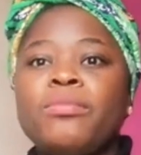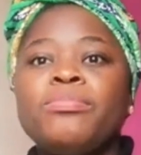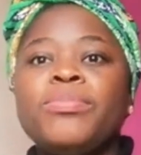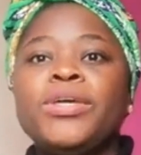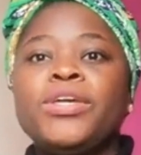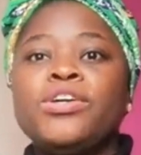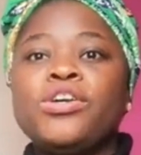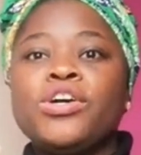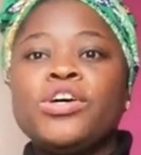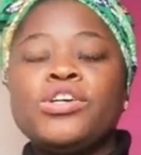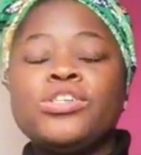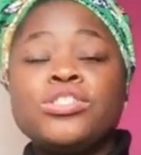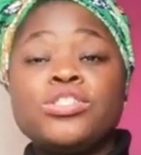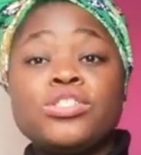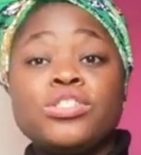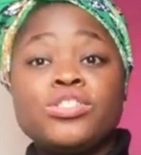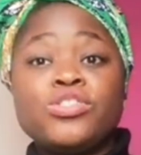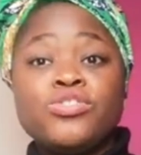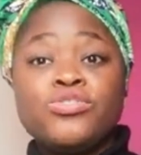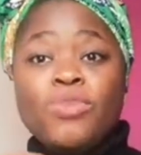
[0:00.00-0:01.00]

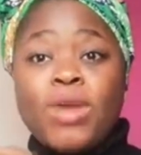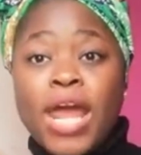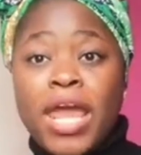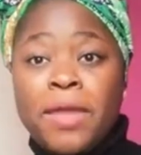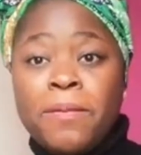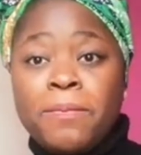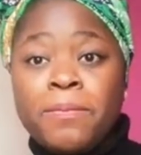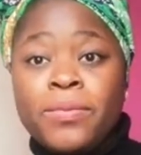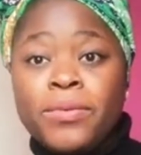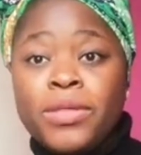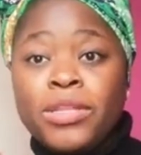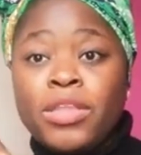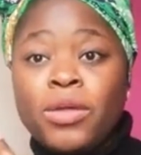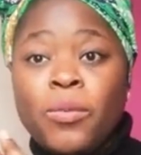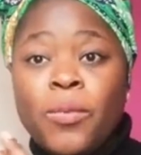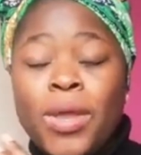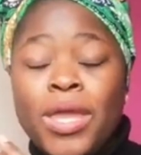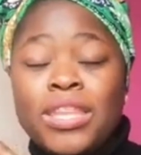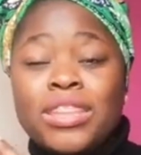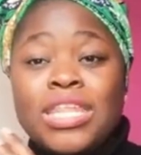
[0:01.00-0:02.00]
because the tribe, the
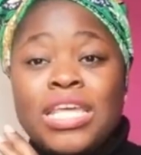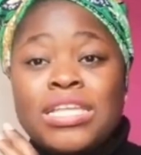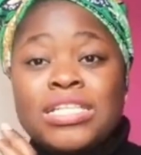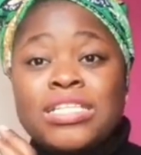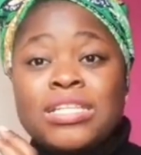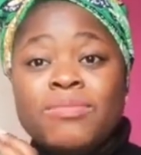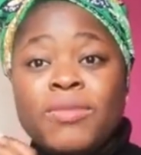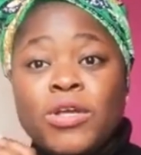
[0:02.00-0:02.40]
way they,